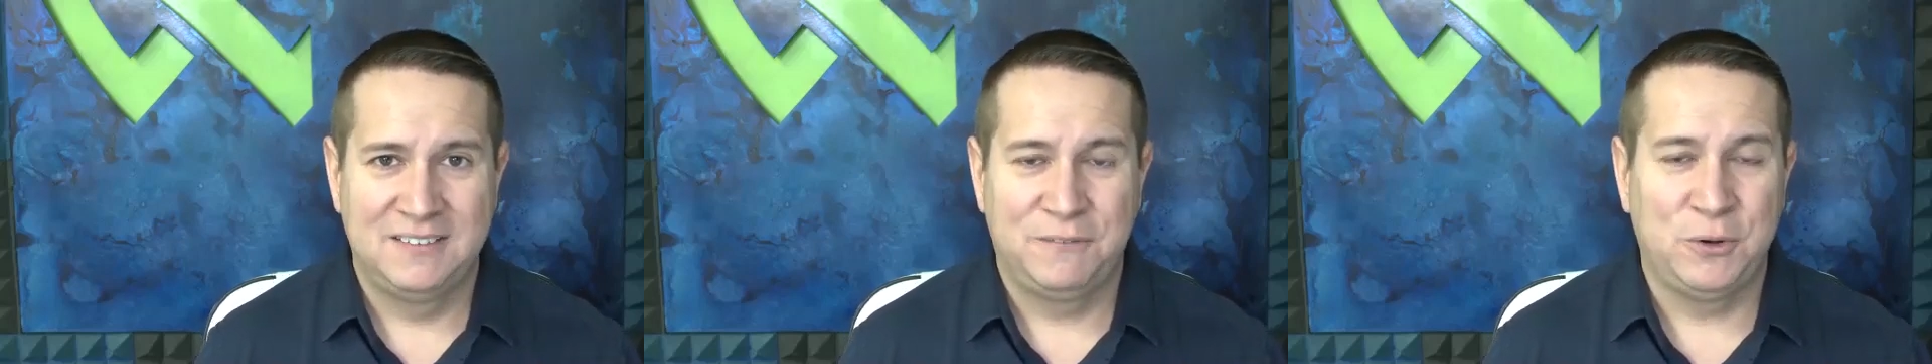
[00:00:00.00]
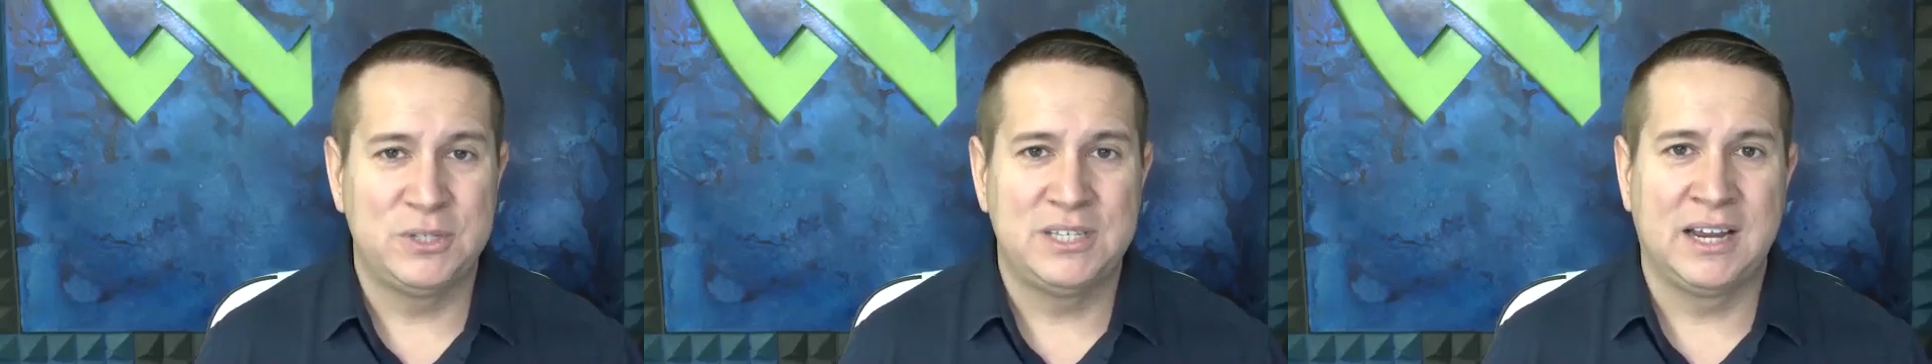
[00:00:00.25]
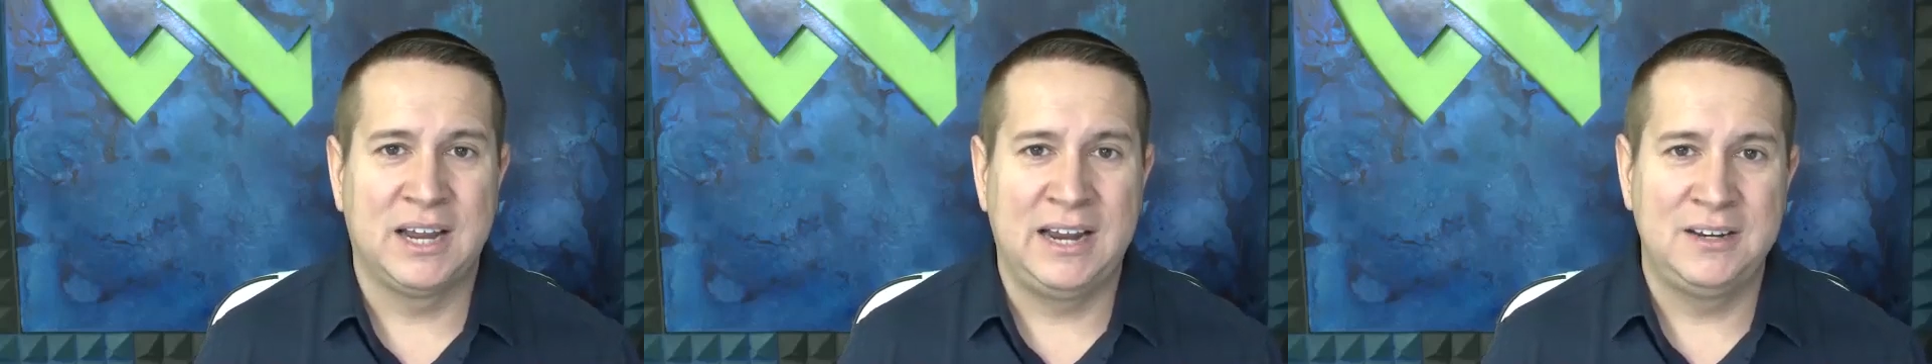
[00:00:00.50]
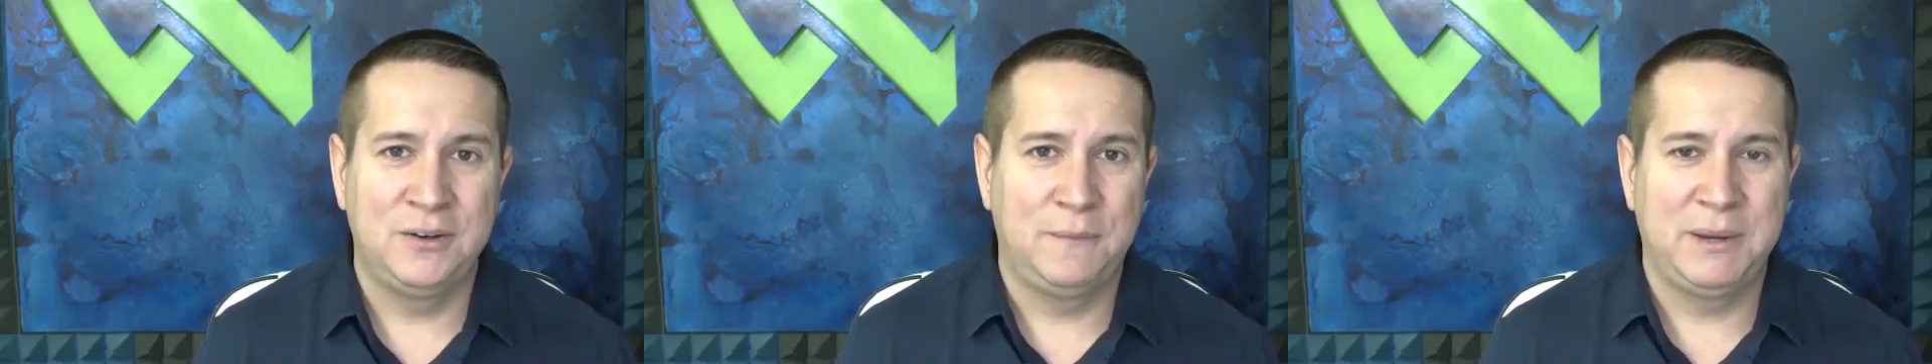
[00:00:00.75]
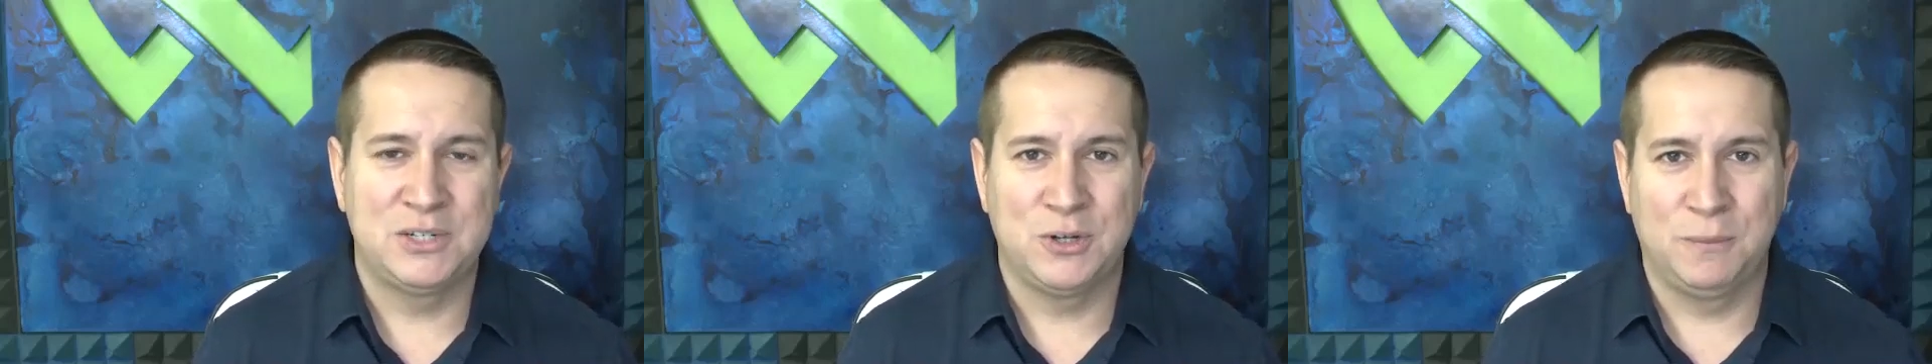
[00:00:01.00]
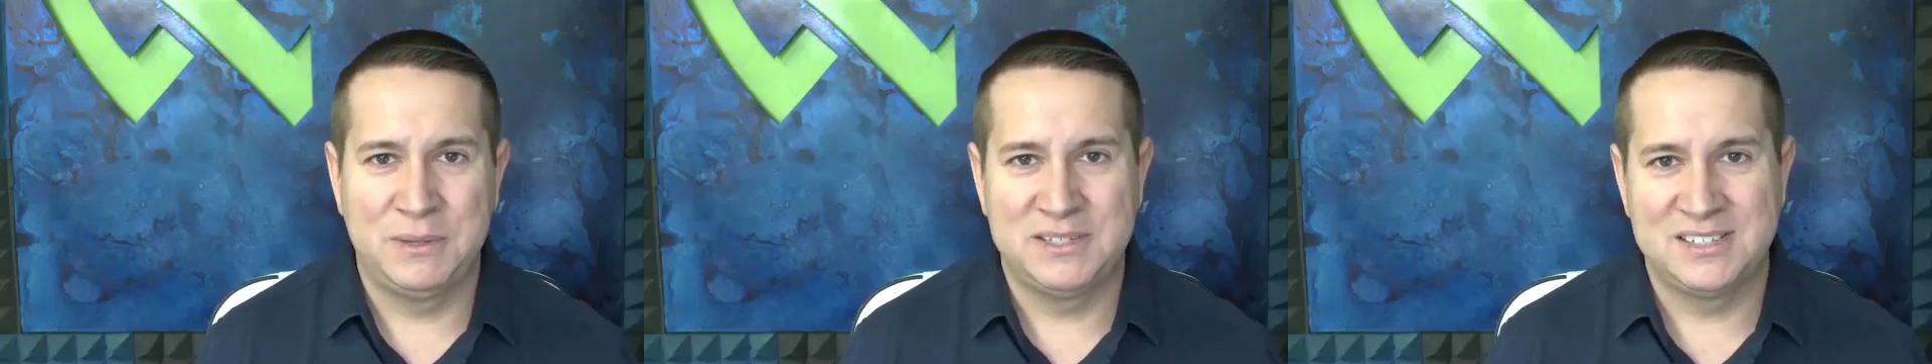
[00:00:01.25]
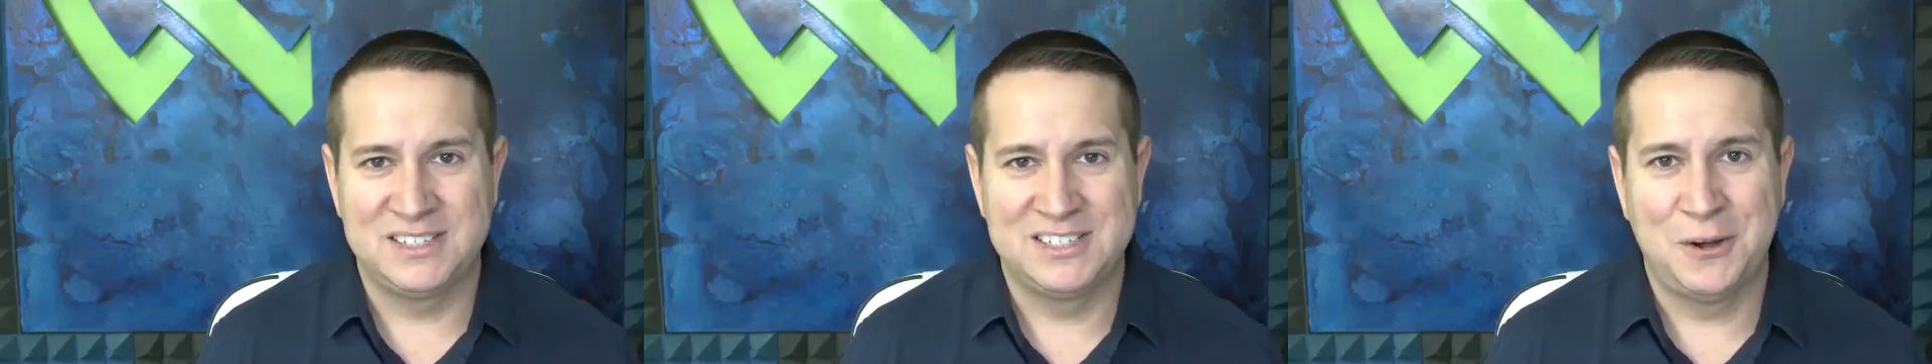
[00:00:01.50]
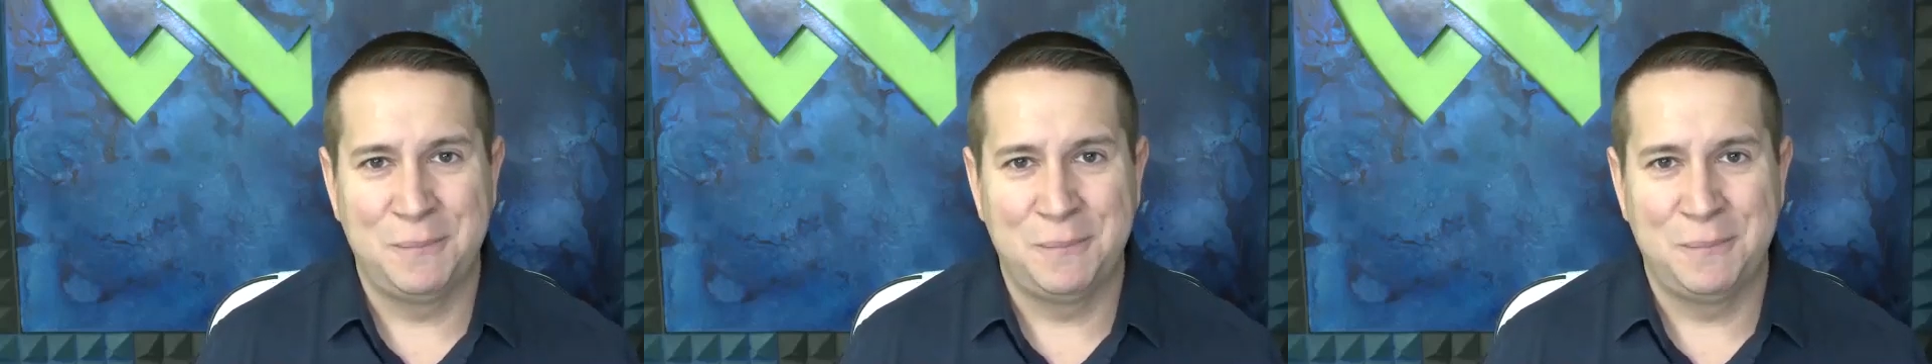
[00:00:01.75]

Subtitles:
First thing I do to make sure a business is